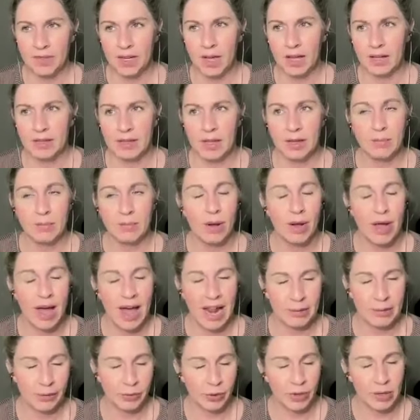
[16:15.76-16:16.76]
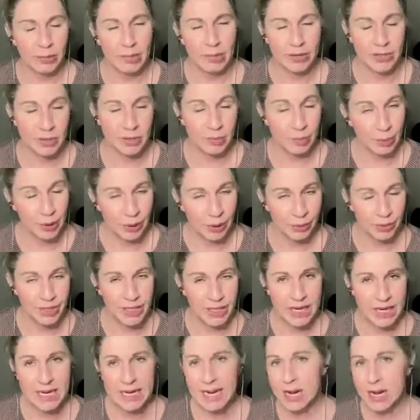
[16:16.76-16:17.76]
adequate amounts of
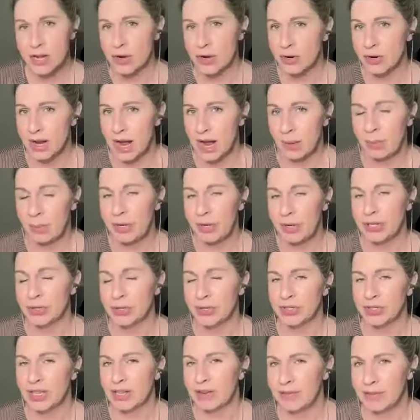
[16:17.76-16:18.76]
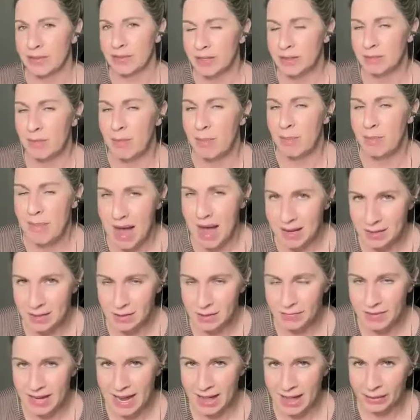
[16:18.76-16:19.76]
protein and you're not putting yourself in this
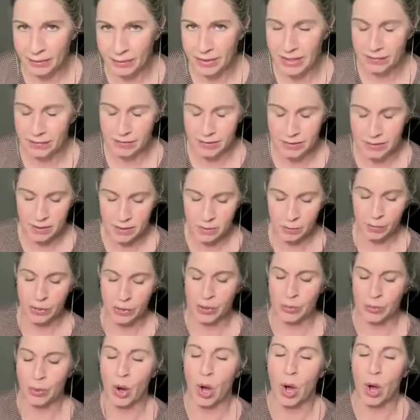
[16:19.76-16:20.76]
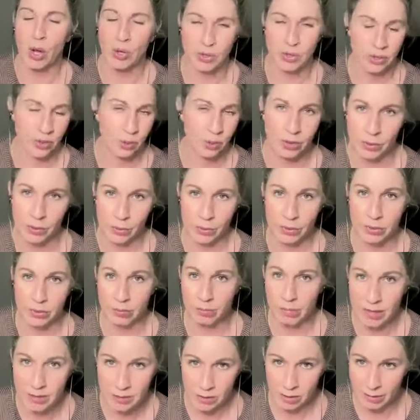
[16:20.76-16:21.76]
massive calorie deficit where you will also lose
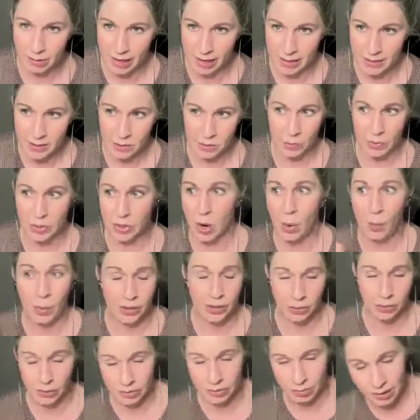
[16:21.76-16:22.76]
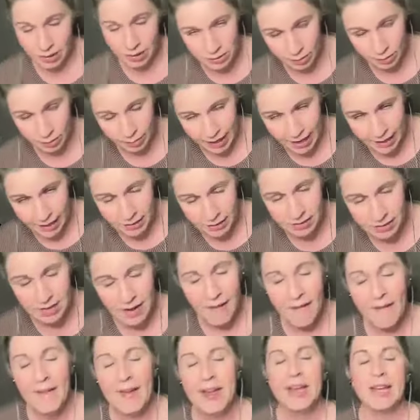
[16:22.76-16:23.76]
muscle mass, because we don't want to lose muscle mass,
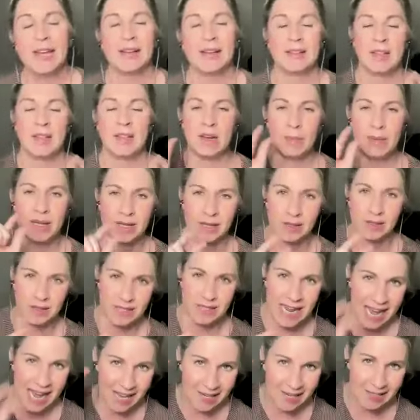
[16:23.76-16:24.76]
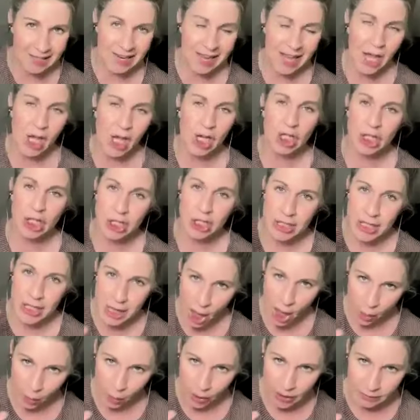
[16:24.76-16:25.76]
it's going to be a tad
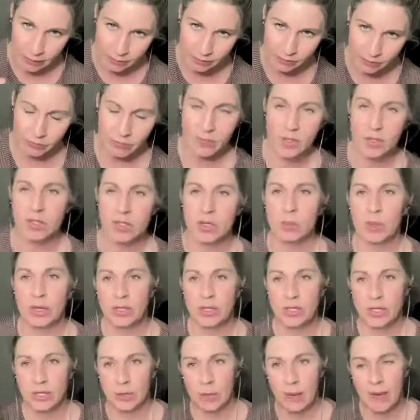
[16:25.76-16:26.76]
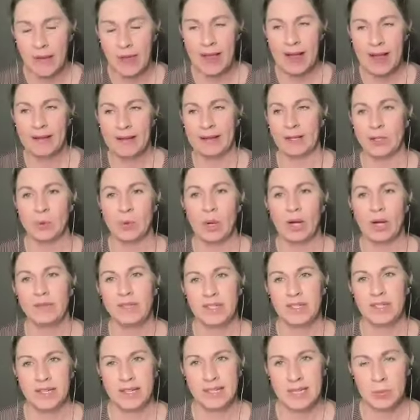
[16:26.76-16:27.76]
slower. So we do like 12 to
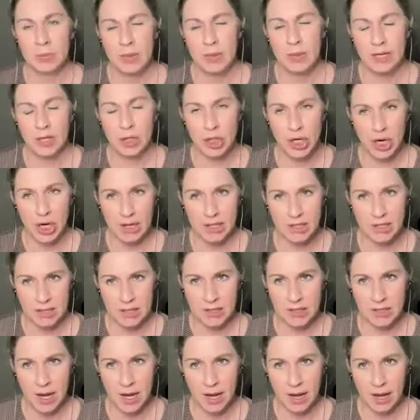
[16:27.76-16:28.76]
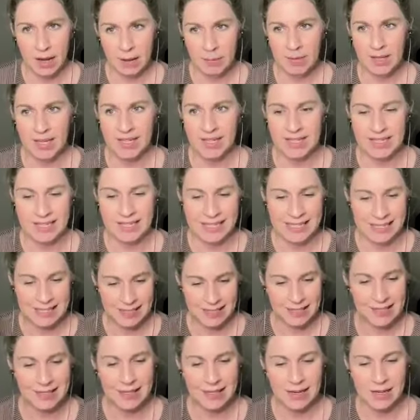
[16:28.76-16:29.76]
16 week chunks at a time, get as
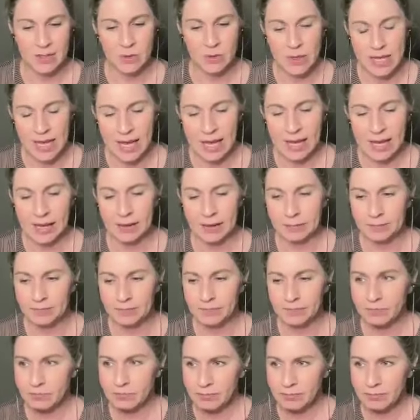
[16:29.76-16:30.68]
consistent as we can,